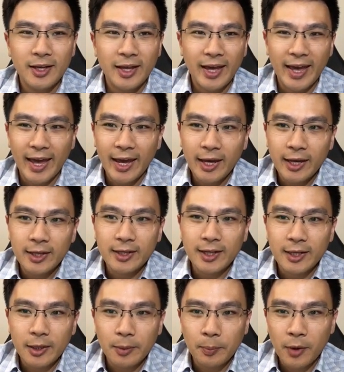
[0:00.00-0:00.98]
and in the
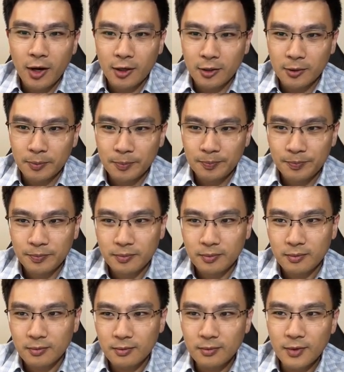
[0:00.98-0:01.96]
bottom
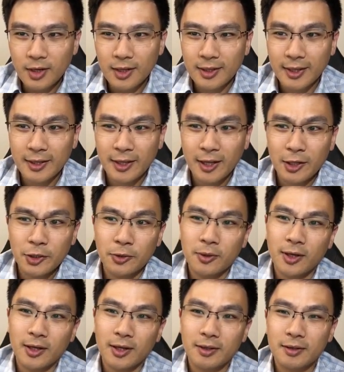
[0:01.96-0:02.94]
they tell you
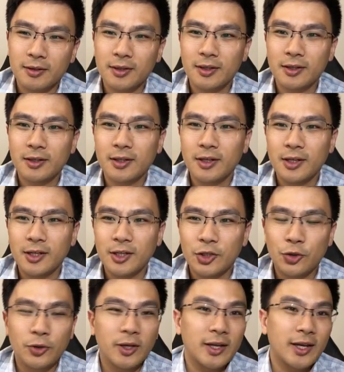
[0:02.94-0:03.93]
that you
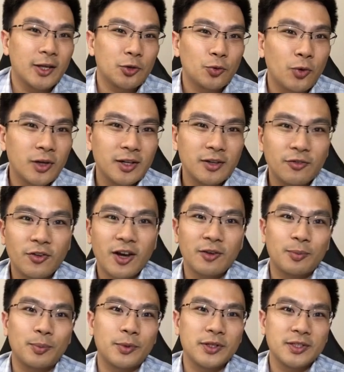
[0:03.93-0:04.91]
can get
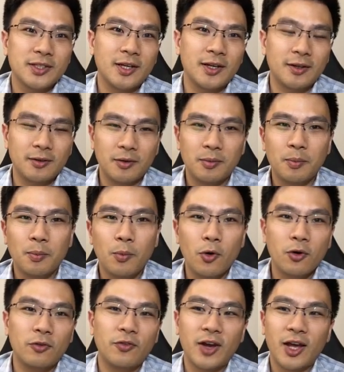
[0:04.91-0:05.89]
25% more
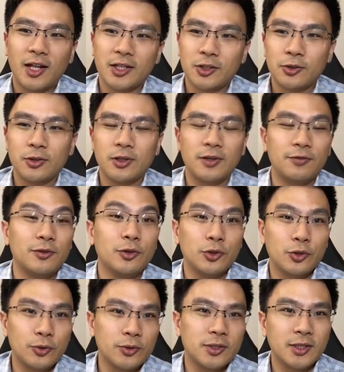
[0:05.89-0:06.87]
value if you
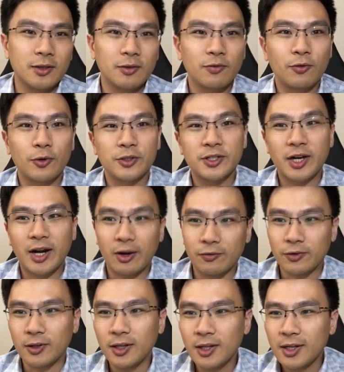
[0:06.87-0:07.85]
use it for
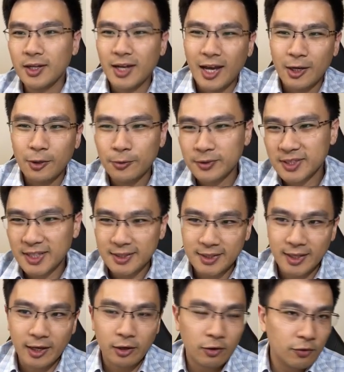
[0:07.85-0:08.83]
travel. I know it says
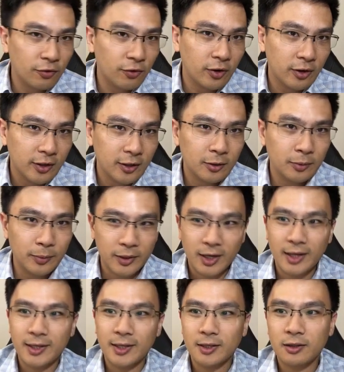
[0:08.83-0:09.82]
airfare here, but I
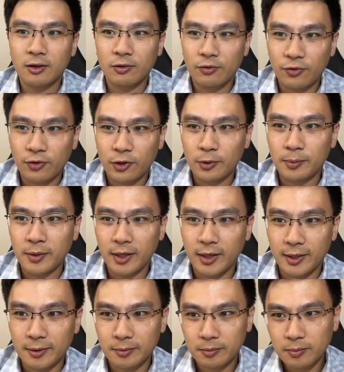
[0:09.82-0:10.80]
did confirm that
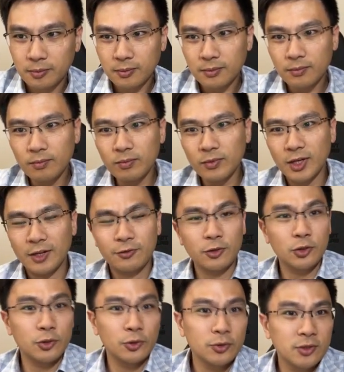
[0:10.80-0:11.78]
if you
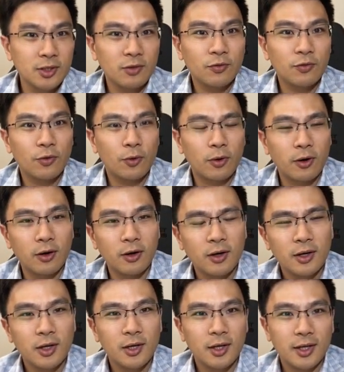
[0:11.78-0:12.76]
use it for
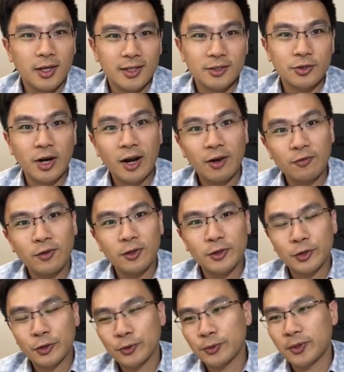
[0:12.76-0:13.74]
travel
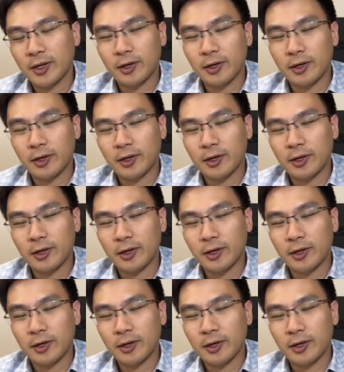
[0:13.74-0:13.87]
through their